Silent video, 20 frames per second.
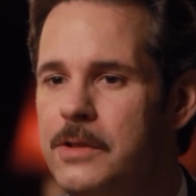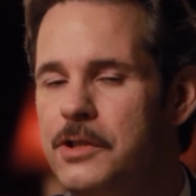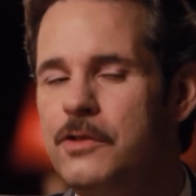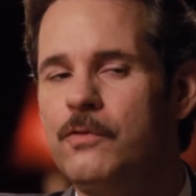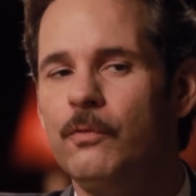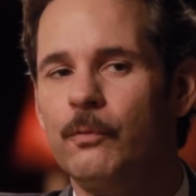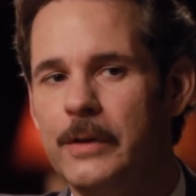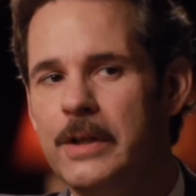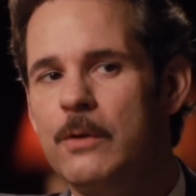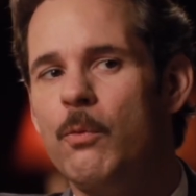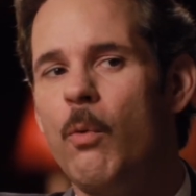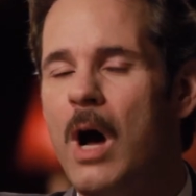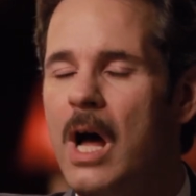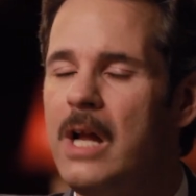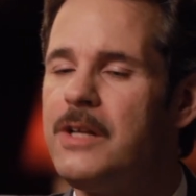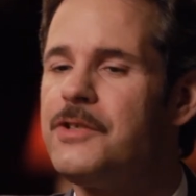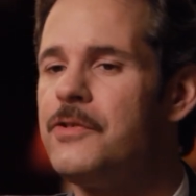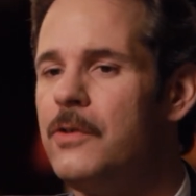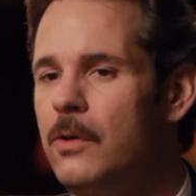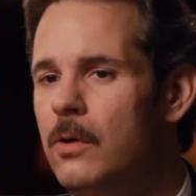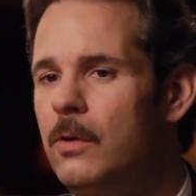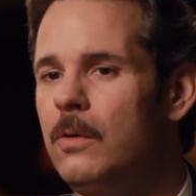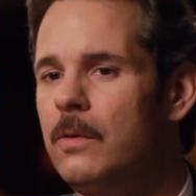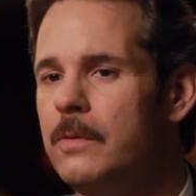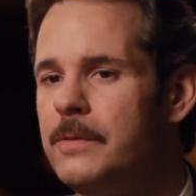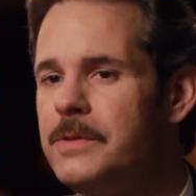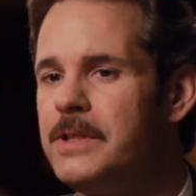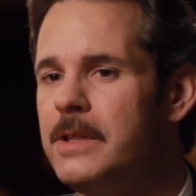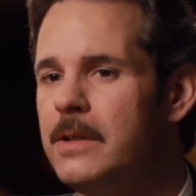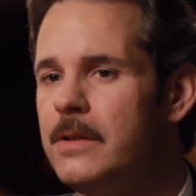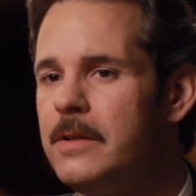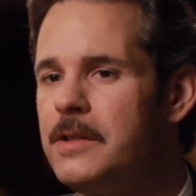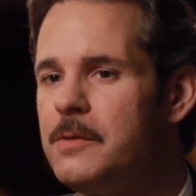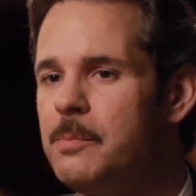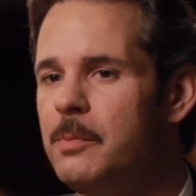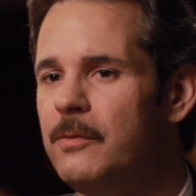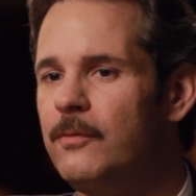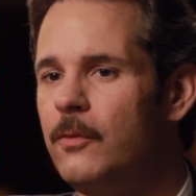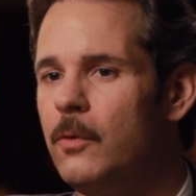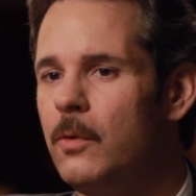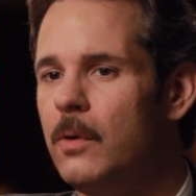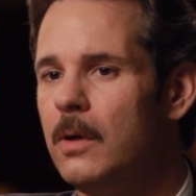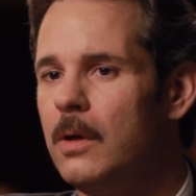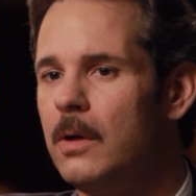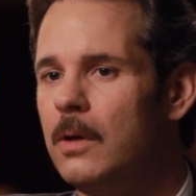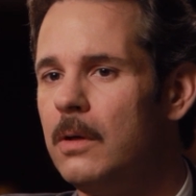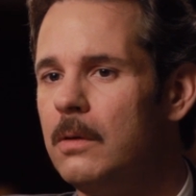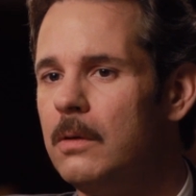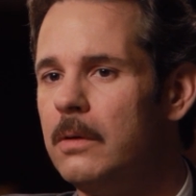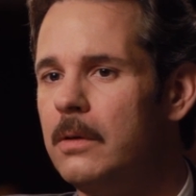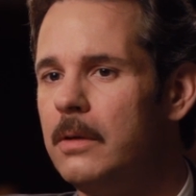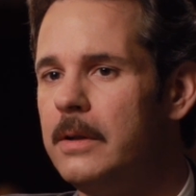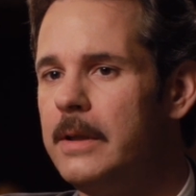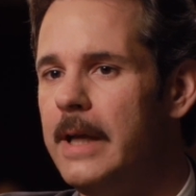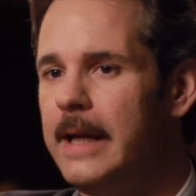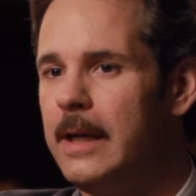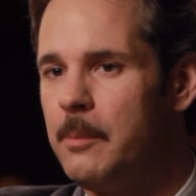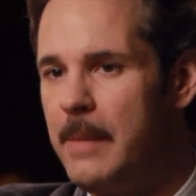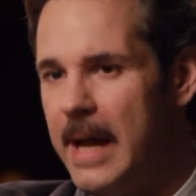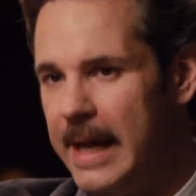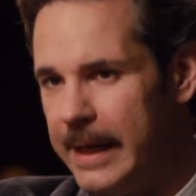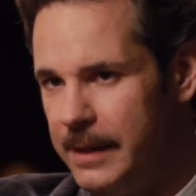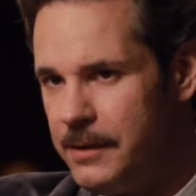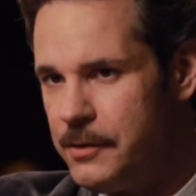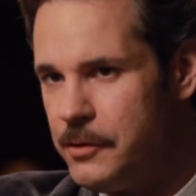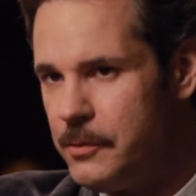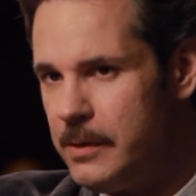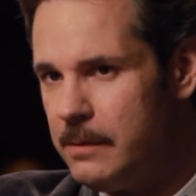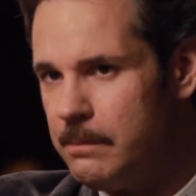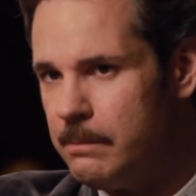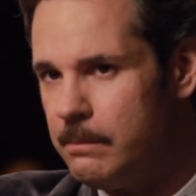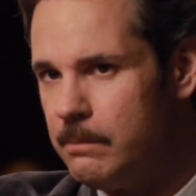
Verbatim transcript: Did you rewatch the whole series before getting back into it?